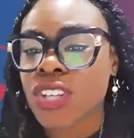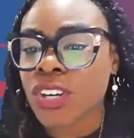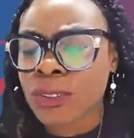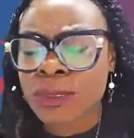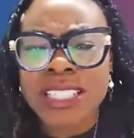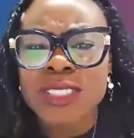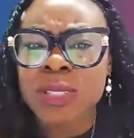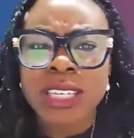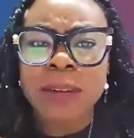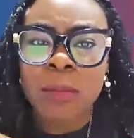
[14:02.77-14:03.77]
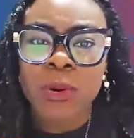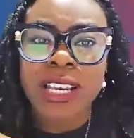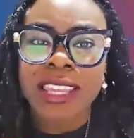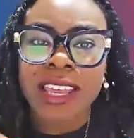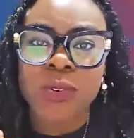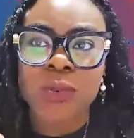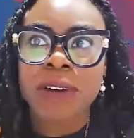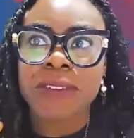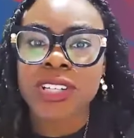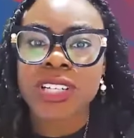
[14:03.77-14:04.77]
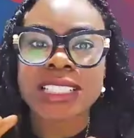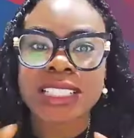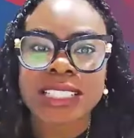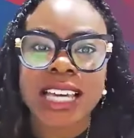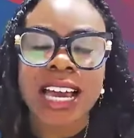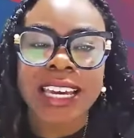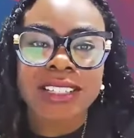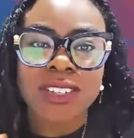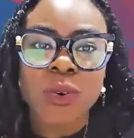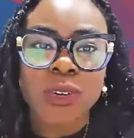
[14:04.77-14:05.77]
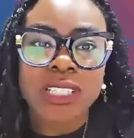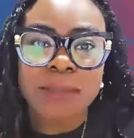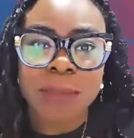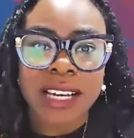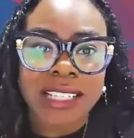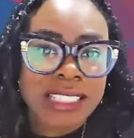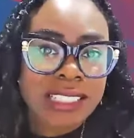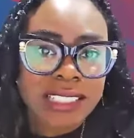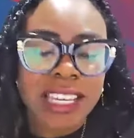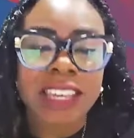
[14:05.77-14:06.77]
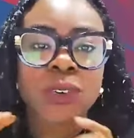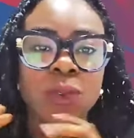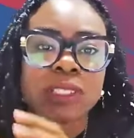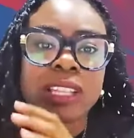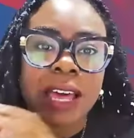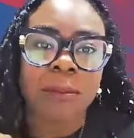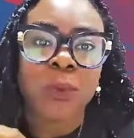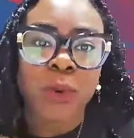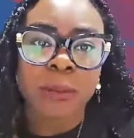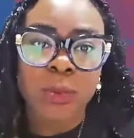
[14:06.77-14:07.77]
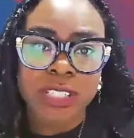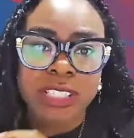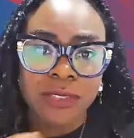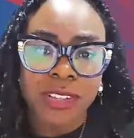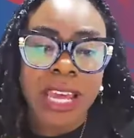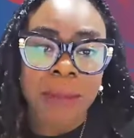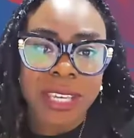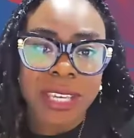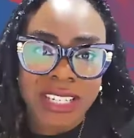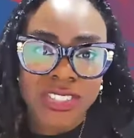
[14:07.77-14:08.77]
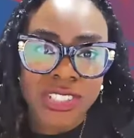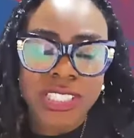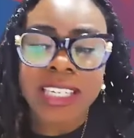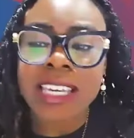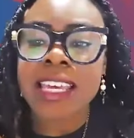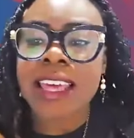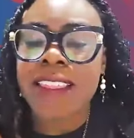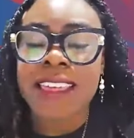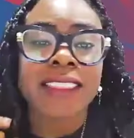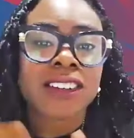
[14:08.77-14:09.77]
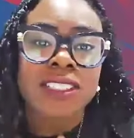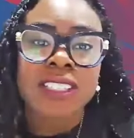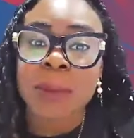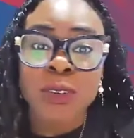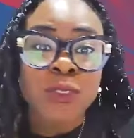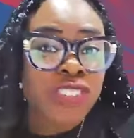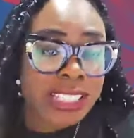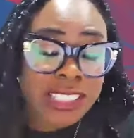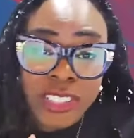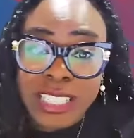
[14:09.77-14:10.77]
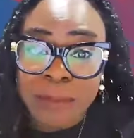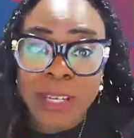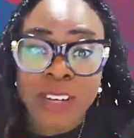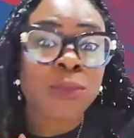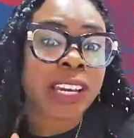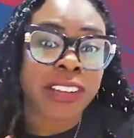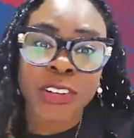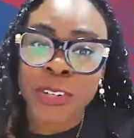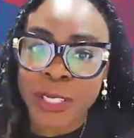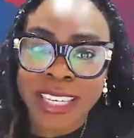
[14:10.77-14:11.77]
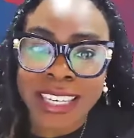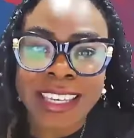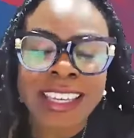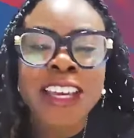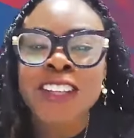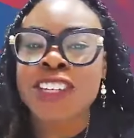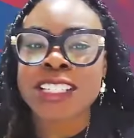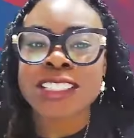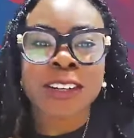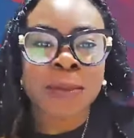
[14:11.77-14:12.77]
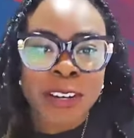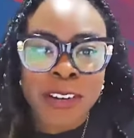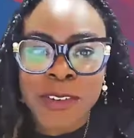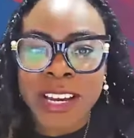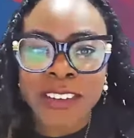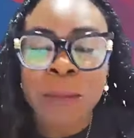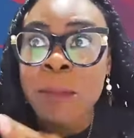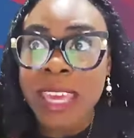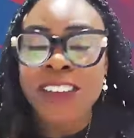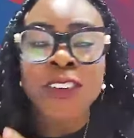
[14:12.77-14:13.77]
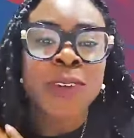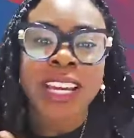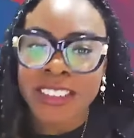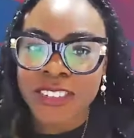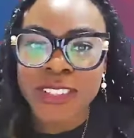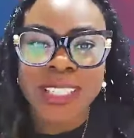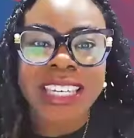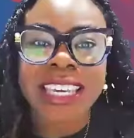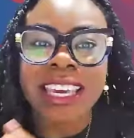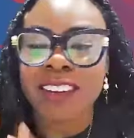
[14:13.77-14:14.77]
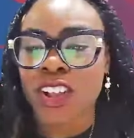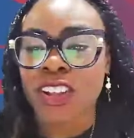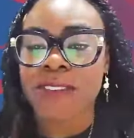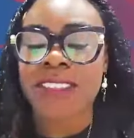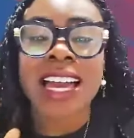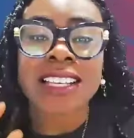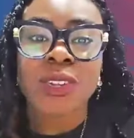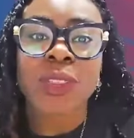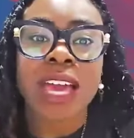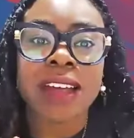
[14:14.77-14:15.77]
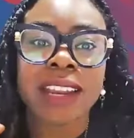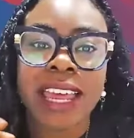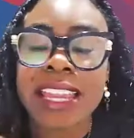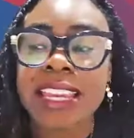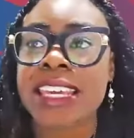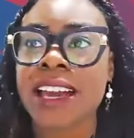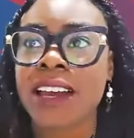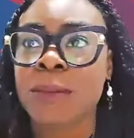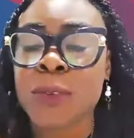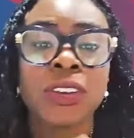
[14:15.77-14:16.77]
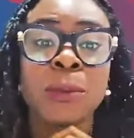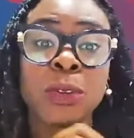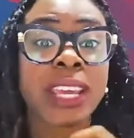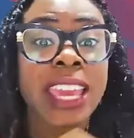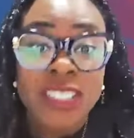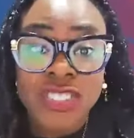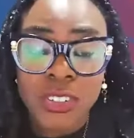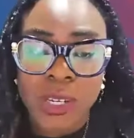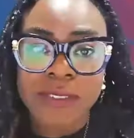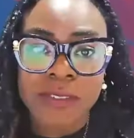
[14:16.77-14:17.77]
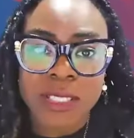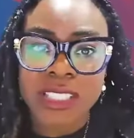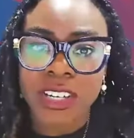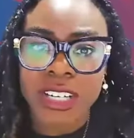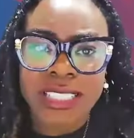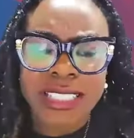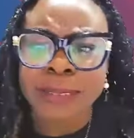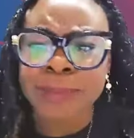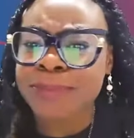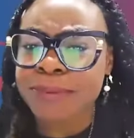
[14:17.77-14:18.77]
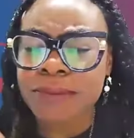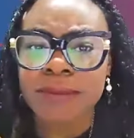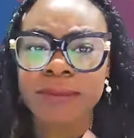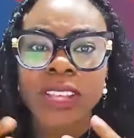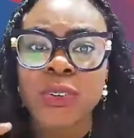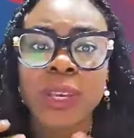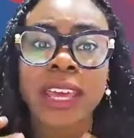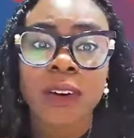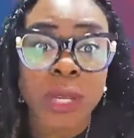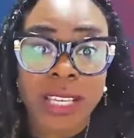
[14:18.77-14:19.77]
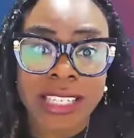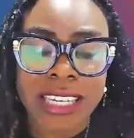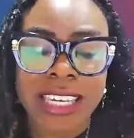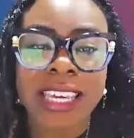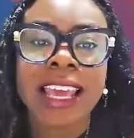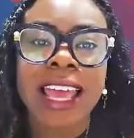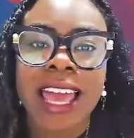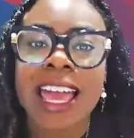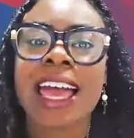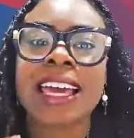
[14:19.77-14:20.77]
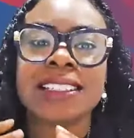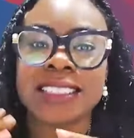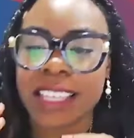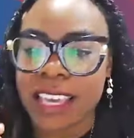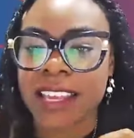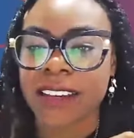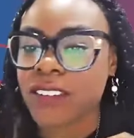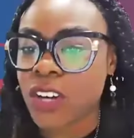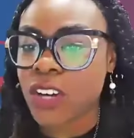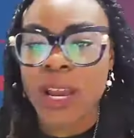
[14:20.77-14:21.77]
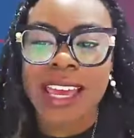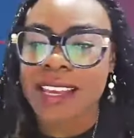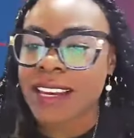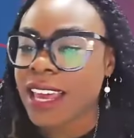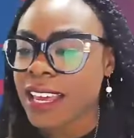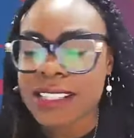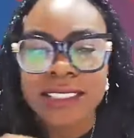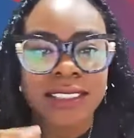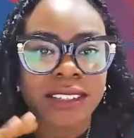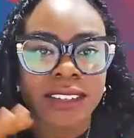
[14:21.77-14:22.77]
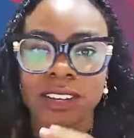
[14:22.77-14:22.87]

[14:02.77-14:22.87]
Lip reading: So it's really important that whoever is assigned correspondence, like who's that point person for the application, that there's somebody who checks their email regularly, checks their mail regularly, and all of that, so that any communication you get from the CRC, you get quickly and can go ahead and,